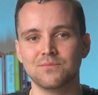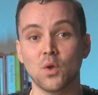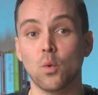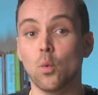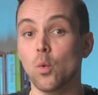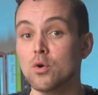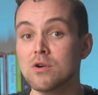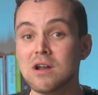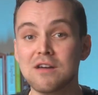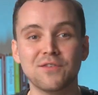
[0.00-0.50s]

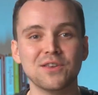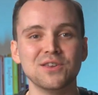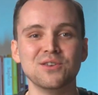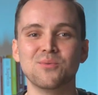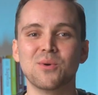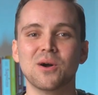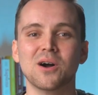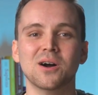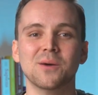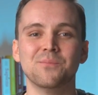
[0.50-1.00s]
wherever
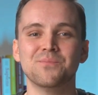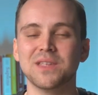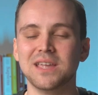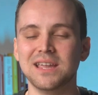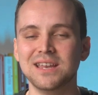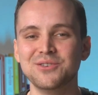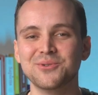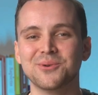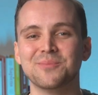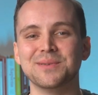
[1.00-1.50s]
you are
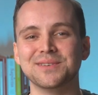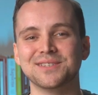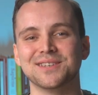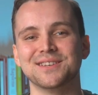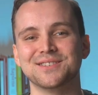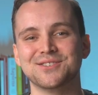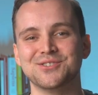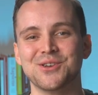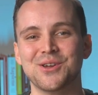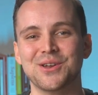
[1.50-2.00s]
in your
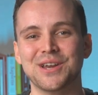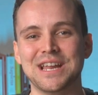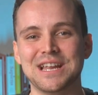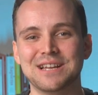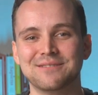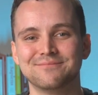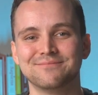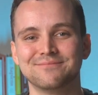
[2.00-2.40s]
business journey.